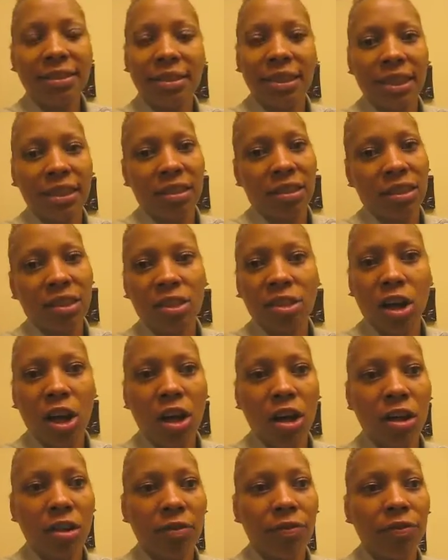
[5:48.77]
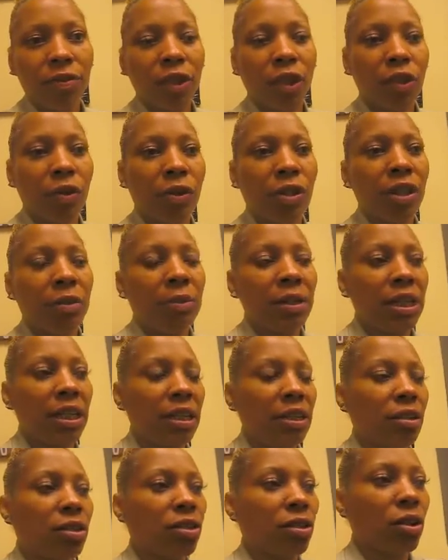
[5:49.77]
sense is off. You know what I
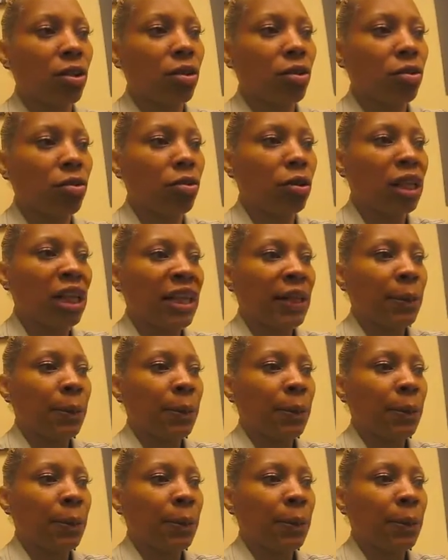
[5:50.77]
mean? So,